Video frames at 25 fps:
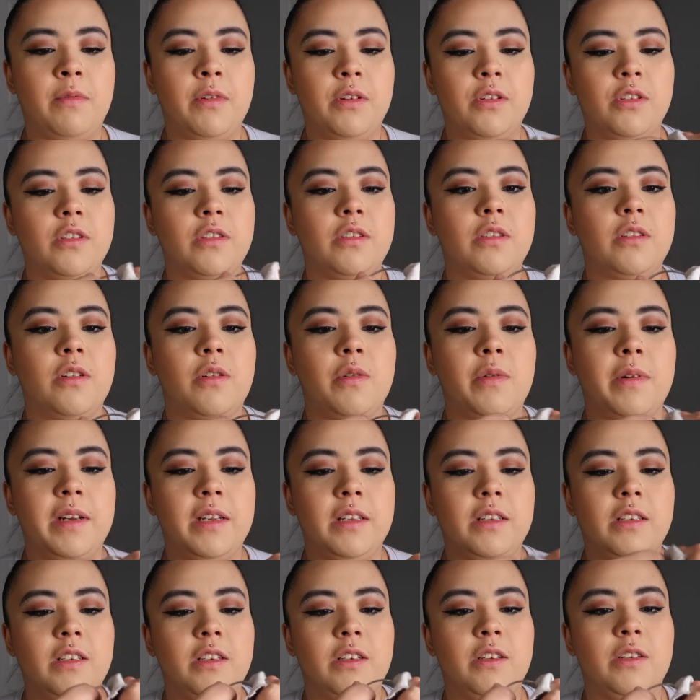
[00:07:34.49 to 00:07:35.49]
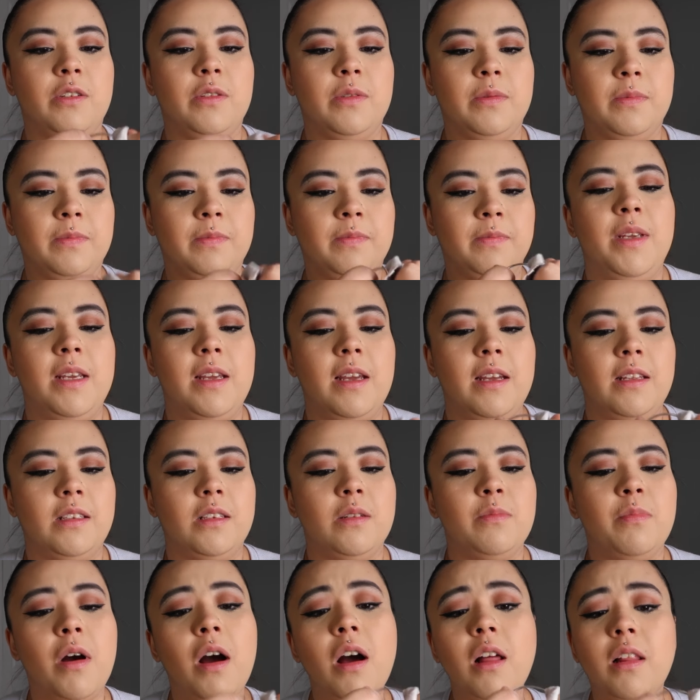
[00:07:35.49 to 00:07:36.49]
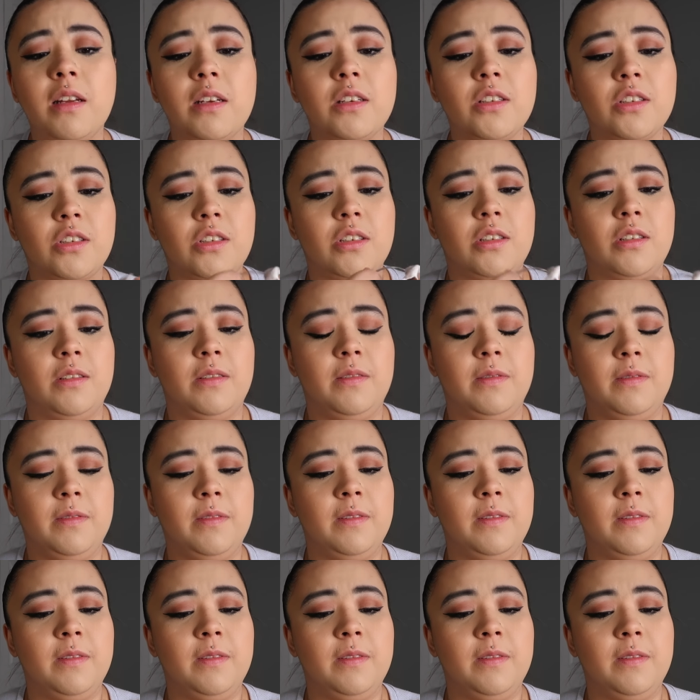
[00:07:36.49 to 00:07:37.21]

we're just going to begin to polish.